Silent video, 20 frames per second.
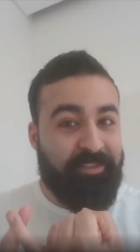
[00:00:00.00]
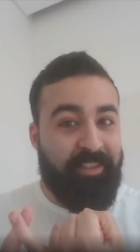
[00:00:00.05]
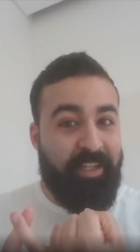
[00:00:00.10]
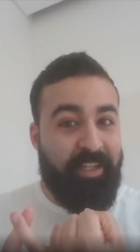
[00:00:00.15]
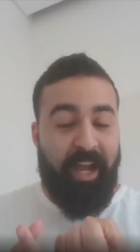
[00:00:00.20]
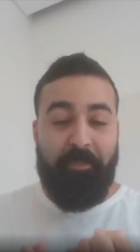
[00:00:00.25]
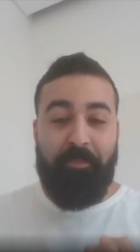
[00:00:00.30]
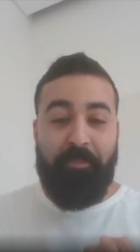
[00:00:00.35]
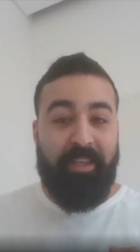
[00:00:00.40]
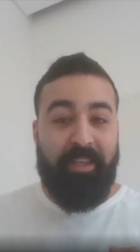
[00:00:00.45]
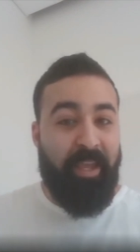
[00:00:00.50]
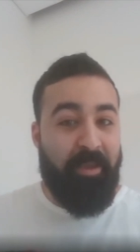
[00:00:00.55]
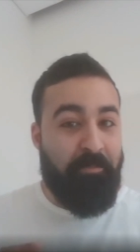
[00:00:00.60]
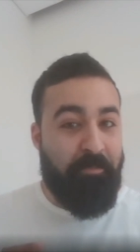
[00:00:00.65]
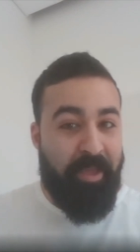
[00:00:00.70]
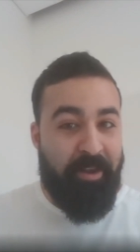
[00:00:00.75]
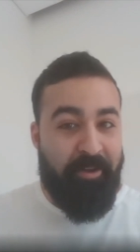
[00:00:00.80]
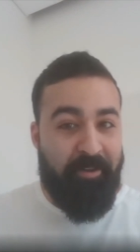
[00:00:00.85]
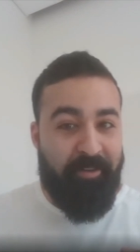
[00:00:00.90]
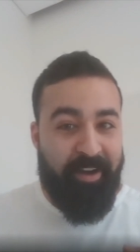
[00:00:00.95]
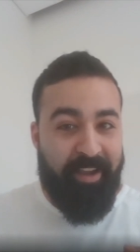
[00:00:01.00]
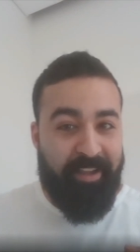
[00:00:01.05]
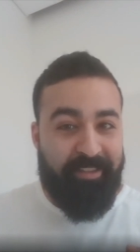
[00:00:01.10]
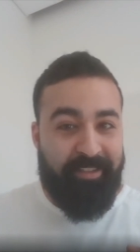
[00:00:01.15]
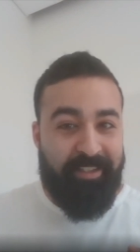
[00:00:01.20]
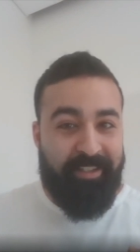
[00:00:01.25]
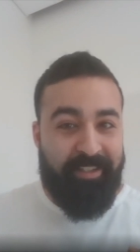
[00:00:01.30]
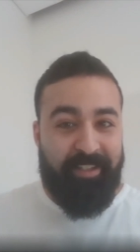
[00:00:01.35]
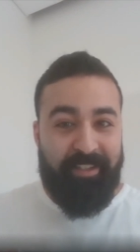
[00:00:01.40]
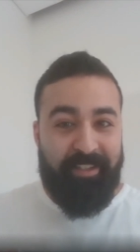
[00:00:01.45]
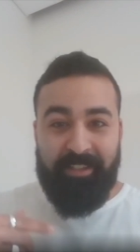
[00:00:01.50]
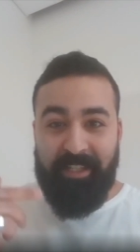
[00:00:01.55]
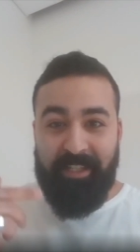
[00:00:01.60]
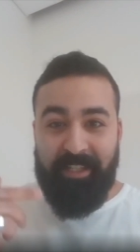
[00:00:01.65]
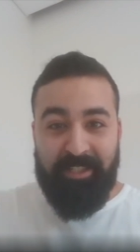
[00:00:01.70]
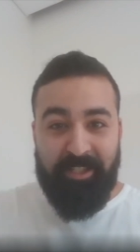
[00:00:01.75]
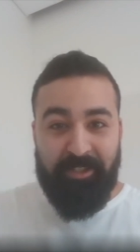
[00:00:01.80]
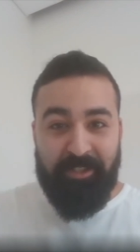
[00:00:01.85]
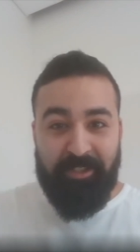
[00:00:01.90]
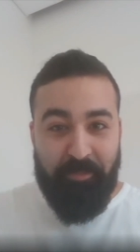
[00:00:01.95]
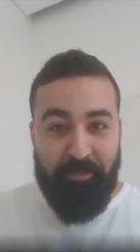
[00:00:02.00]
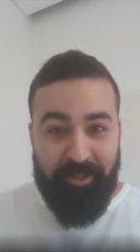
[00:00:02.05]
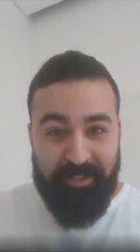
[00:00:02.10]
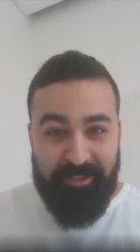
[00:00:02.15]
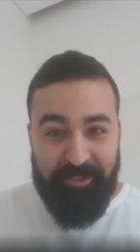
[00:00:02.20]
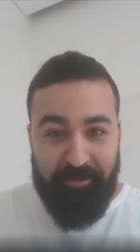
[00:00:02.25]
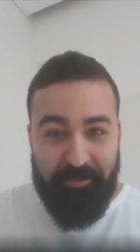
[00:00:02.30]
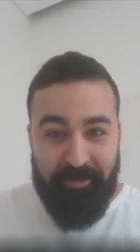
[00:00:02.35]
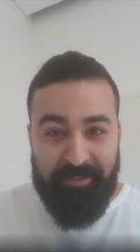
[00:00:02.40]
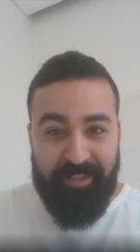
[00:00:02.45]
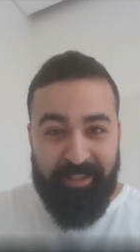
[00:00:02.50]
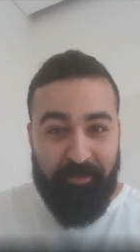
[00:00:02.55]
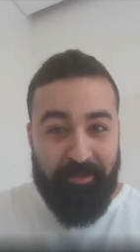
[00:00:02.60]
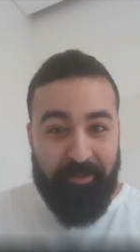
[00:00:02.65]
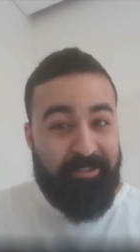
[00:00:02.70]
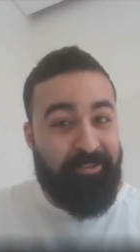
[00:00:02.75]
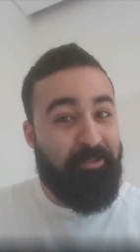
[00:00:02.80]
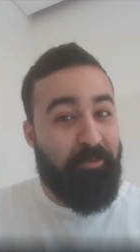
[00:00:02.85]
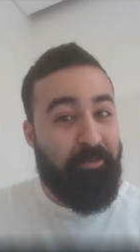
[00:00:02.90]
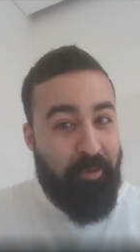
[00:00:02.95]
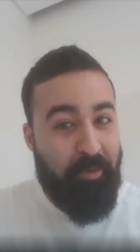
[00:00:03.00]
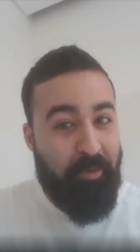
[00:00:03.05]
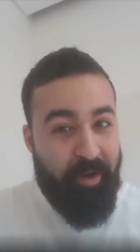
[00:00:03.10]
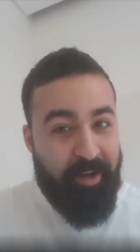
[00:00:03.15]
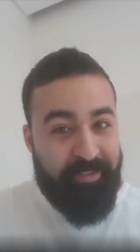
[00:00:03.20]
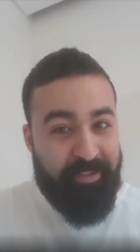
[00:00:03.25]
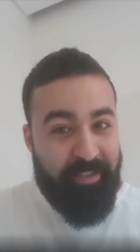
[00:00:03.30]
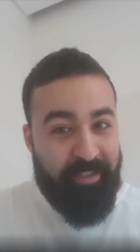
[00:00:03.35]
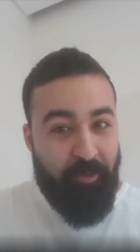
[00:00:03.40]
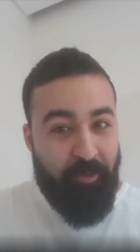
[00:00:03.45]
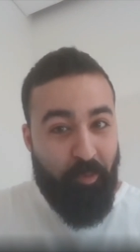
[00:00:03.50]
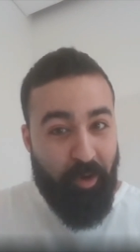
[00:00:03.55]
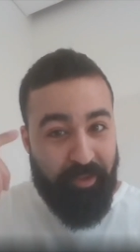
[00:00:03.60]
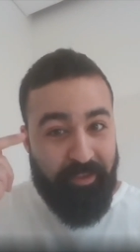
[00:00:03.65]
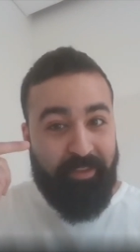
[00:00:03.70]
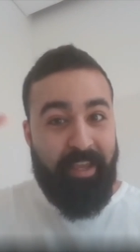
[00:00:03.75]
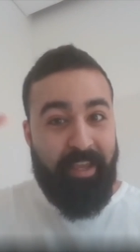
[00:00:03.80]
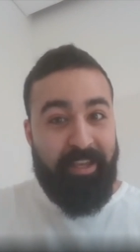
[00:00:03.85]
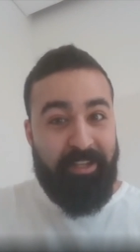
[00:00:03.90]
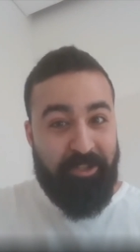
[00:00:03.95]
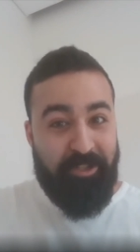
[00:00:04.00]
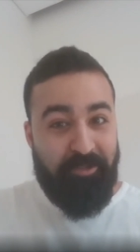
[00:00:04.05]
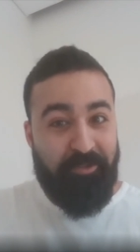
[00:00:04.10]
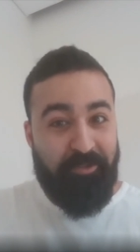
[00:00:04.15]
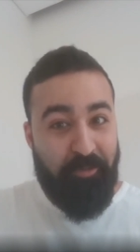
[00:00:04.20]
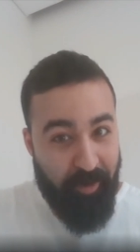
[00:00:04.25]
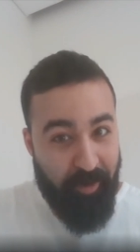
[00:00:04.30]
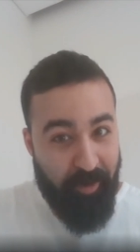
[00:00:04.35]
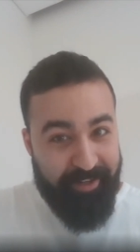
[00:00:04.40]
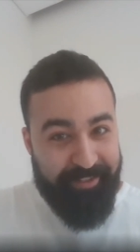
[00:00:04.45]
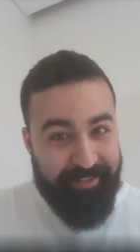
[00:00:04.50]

I became better at teaching to my students. I was supervising what they should write